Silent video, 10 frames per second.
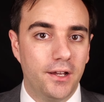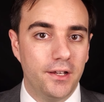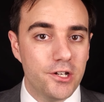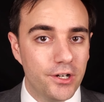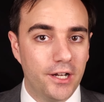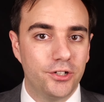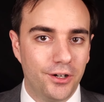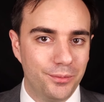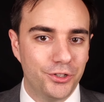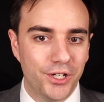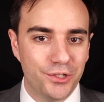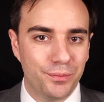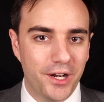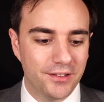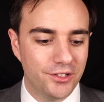international arbitration
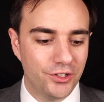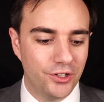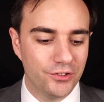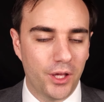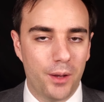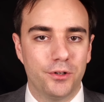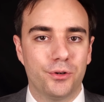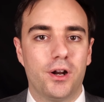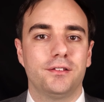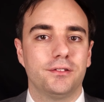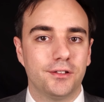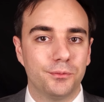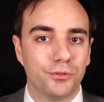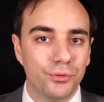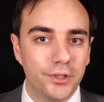practitioners come across some
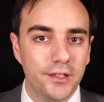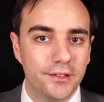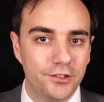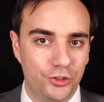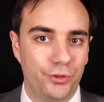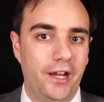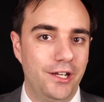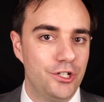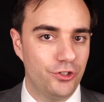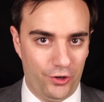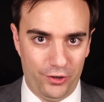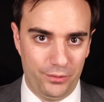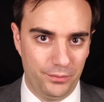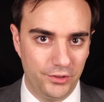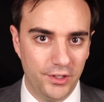really strange
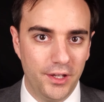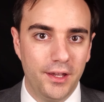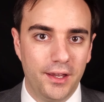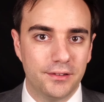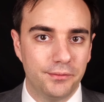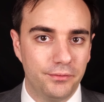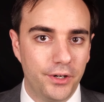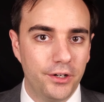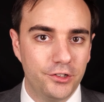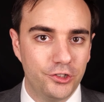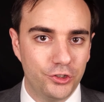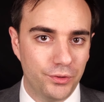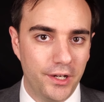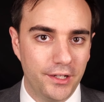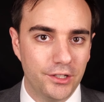terms and some very
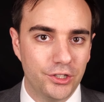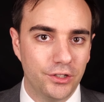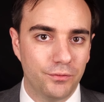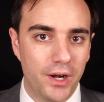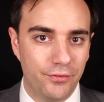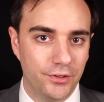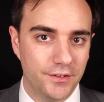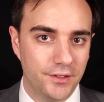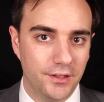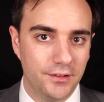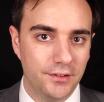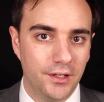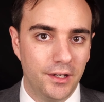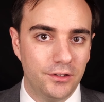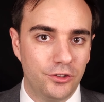strange references
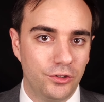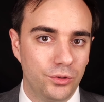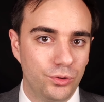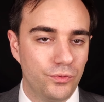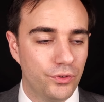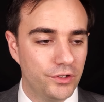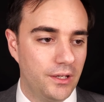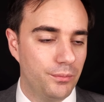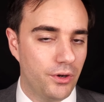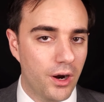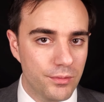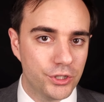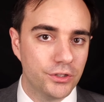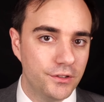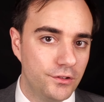to, for example,
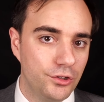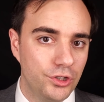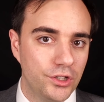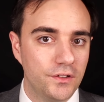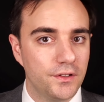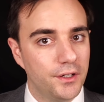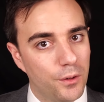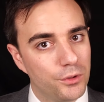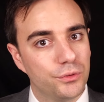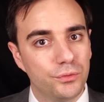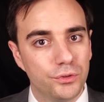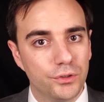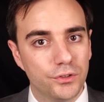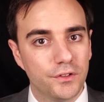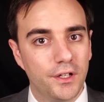arbitral institutions and arbitral
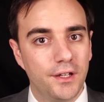rules